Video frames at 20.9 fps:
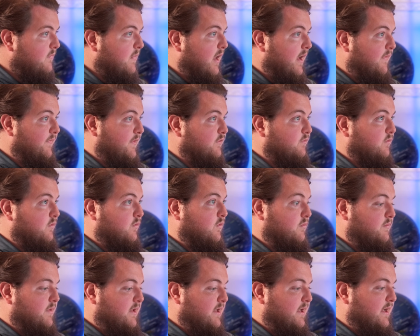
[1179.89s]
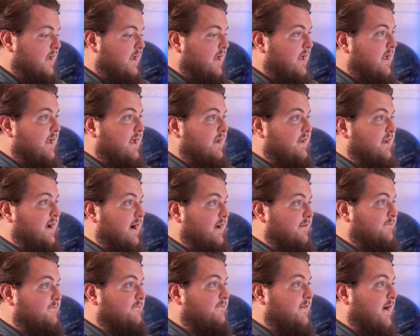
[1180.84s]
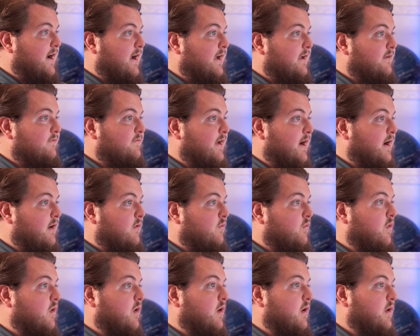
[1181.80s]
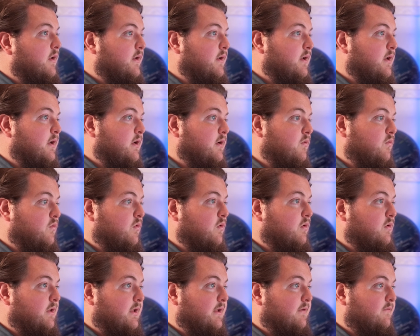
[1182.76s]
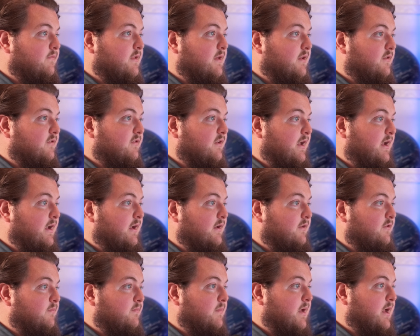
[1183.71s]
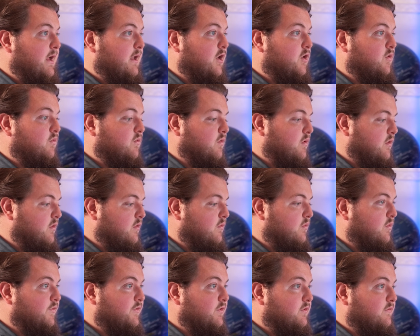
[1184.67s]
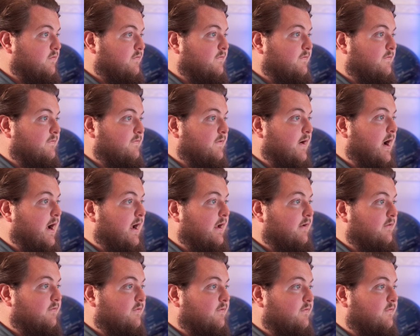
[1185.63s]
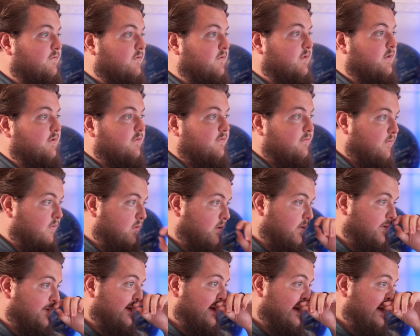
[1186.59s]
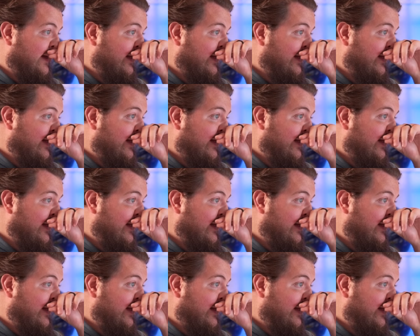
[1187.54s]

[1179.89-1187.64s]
and this one will be .5.1. We'll leave this as manual. We'll do 5 for this one.